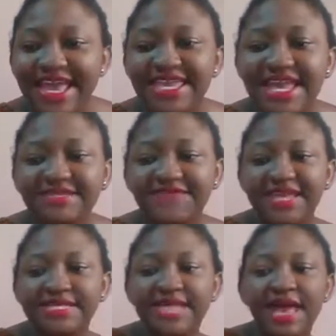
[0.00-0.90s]
Yes,
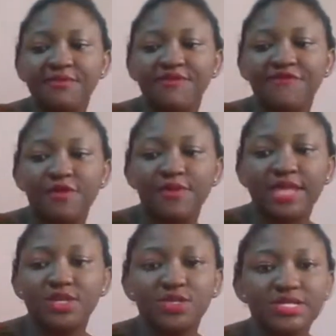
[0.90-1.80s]
Faith, I am from
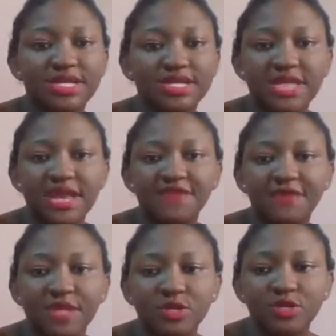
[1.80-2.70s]
Edo State. Are you
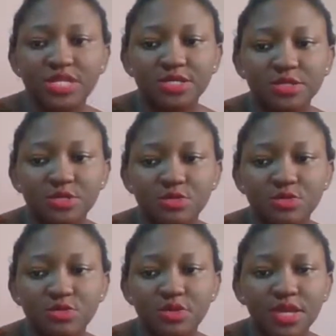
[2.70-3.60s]
from Edo State
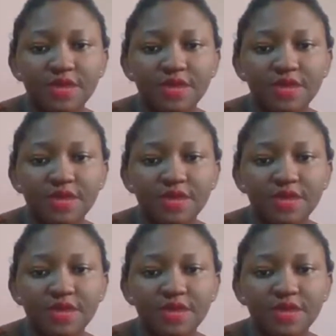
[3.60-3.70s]
too?